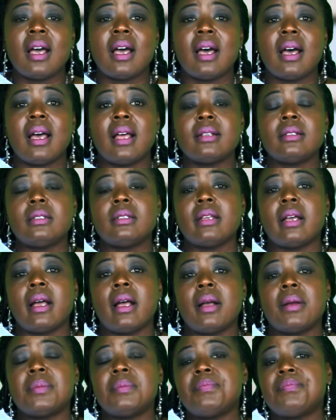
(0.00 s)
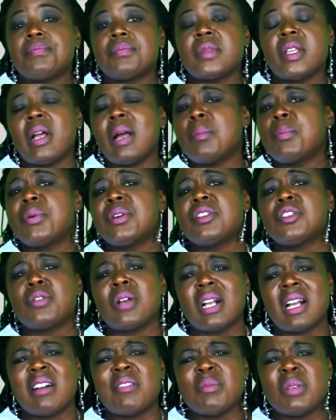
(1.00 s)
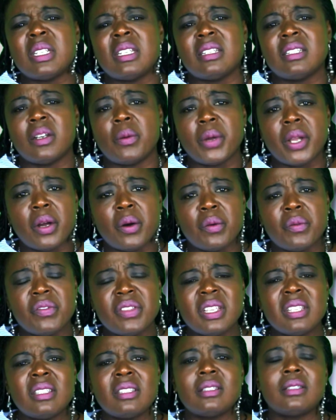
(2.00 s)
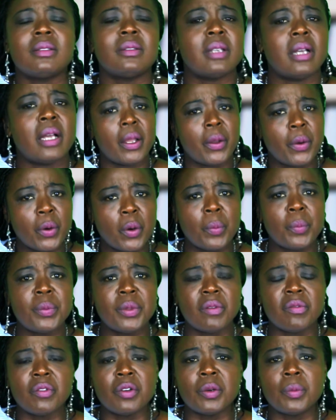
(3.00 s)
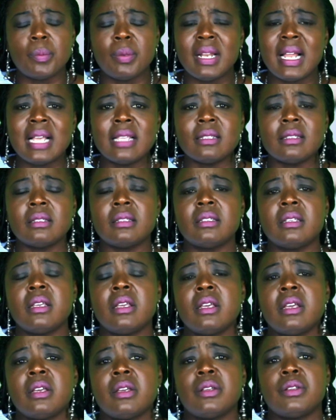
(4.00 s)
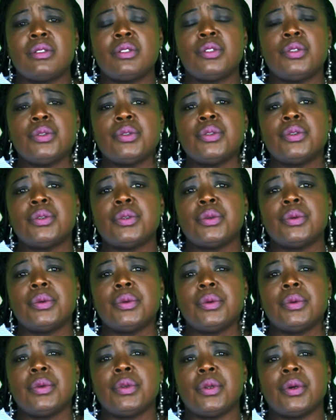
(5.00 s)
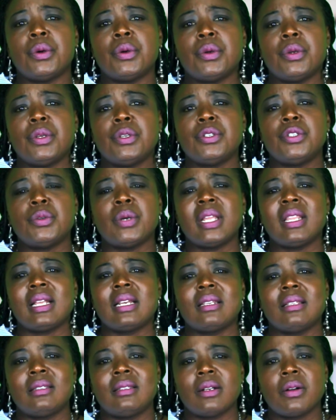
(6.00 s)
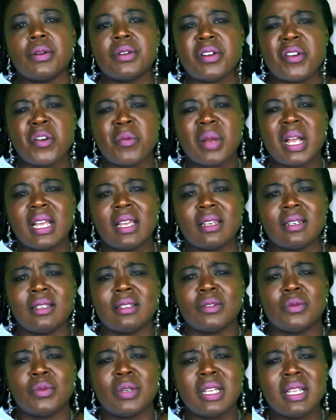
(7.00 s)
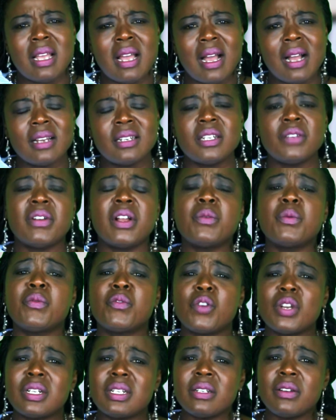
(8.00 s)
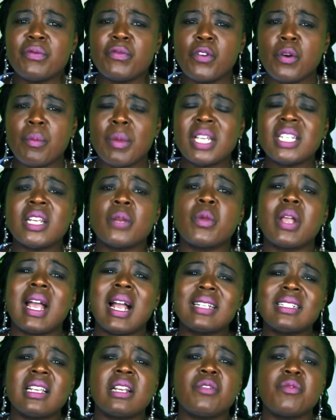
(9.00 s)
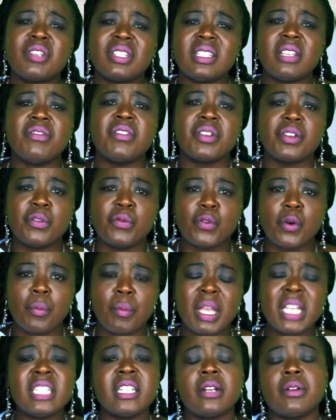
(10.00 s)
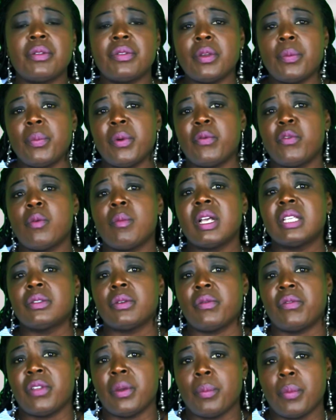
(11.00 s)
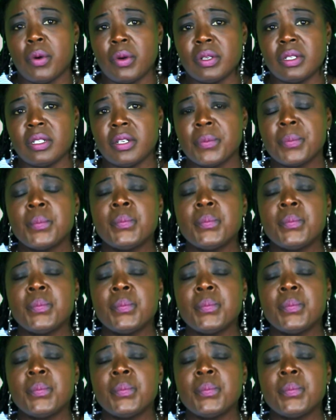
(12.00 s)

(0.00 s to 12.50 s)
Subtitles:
And I'm pretty sure government is aware of this. hope they've got plans to, ensure that the secondary market is really active, and we've got information. We're actually receiving information on the performance of the bond.